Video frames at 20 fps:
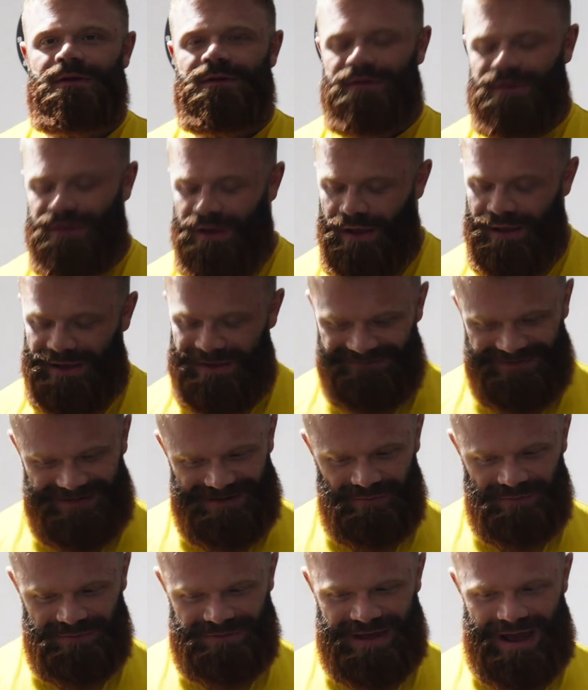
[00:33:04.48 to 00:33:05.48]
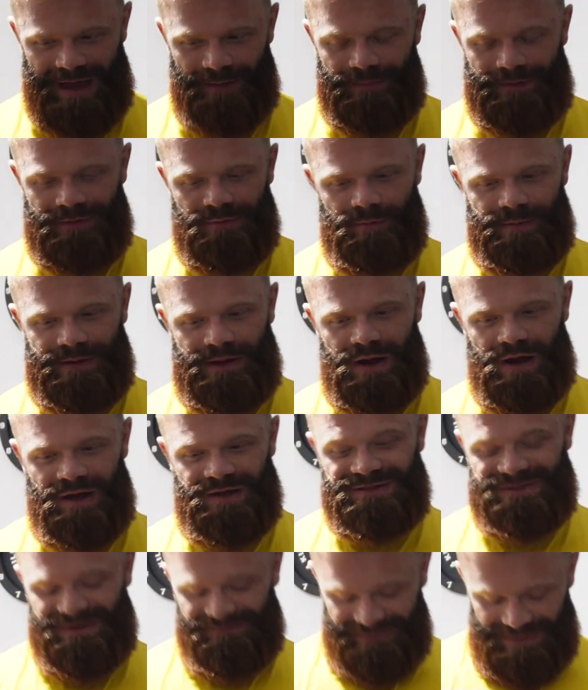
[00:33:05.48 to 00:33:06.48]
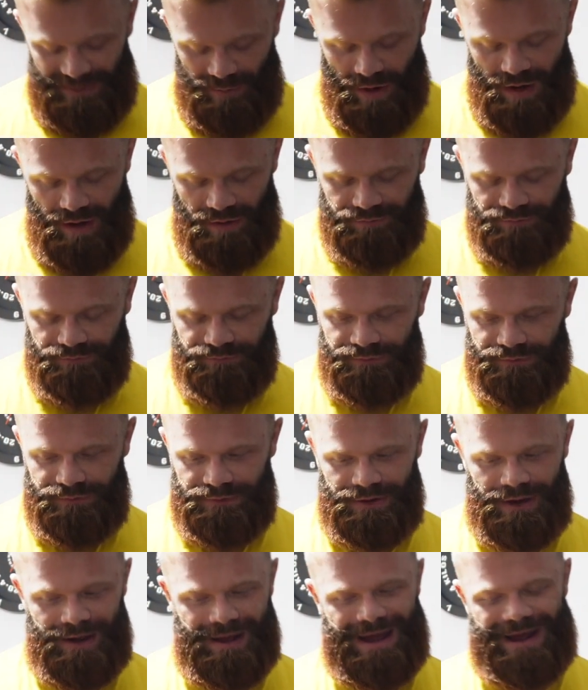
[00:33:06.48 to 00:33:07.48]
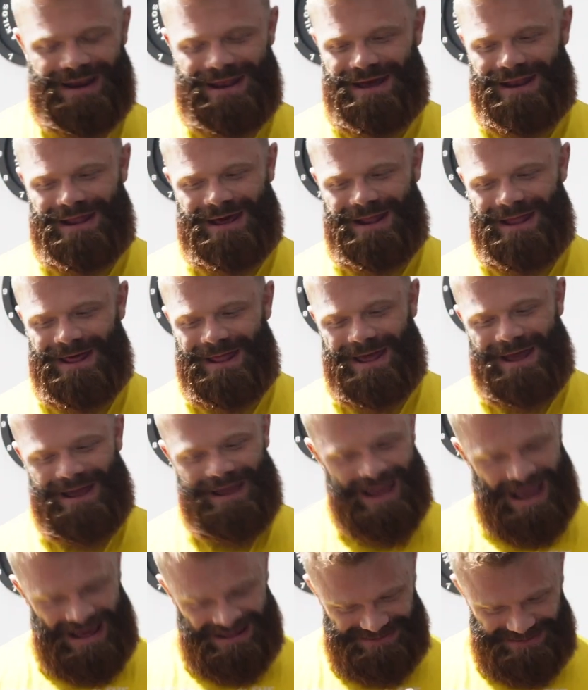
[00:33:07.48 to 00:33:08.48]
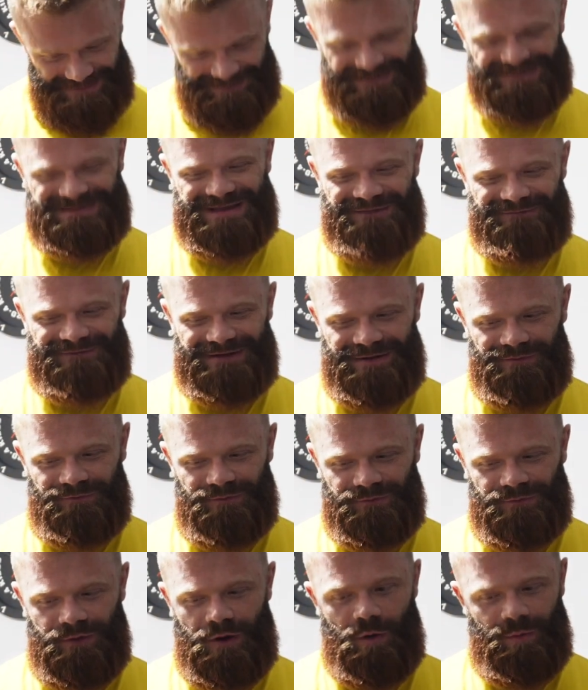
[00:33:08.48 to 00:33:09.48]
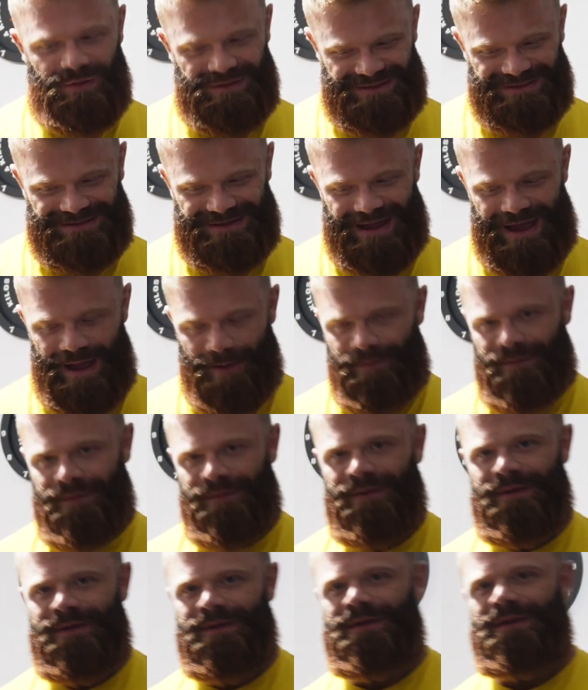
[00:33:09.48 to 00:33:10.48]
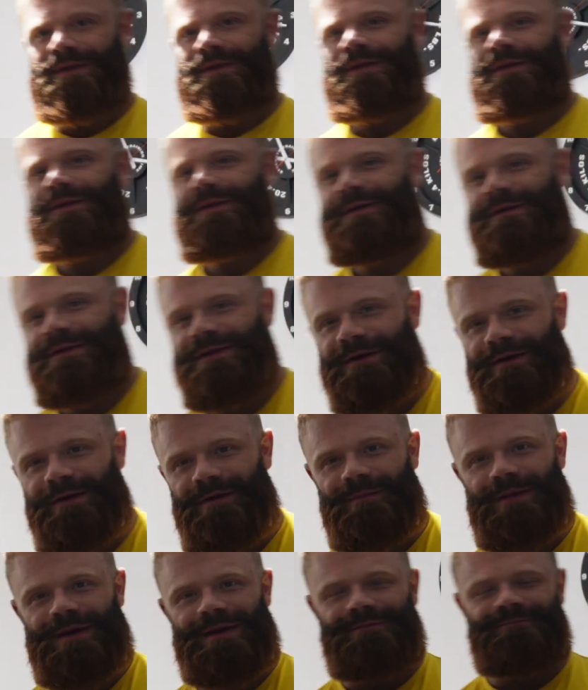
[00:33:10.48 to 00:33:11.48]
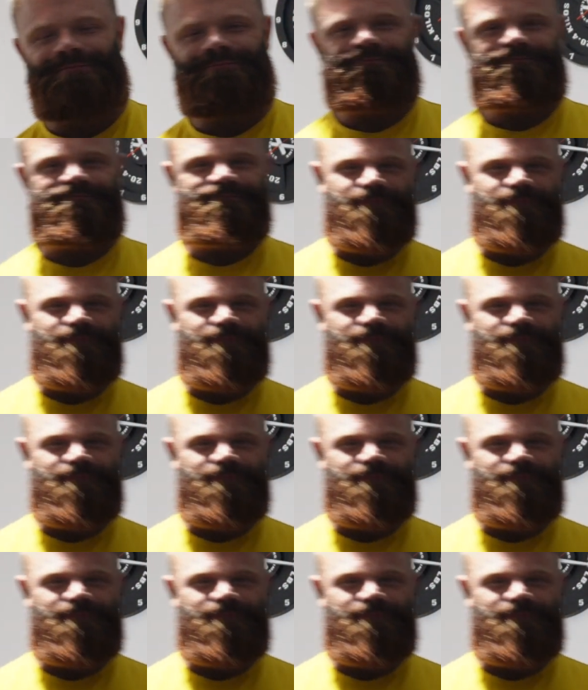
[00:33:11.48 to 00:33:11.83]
You like give it a little tap and it will be like 71. And you go, no. It has to be 70 on the dot with a tap. You know what I mean?